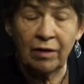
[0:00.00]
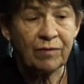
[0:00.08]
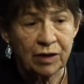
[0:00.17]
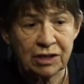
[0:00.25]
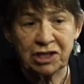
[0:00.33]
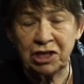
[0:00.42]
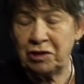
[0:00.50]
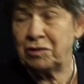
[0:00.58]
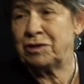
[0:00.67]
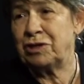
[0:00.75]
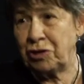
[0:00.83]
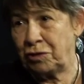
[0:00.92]
I have virtually
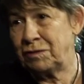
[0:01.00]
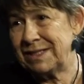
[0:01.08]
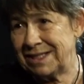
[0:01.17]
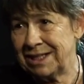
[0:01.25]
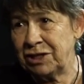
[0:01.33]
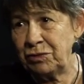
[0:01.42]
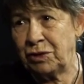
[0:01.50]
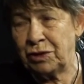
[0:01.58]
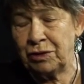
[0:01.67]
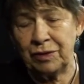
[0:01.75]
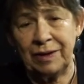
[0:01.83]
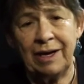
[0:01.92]
looked at her as the little
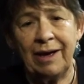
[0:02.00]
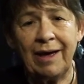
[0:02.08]
girl.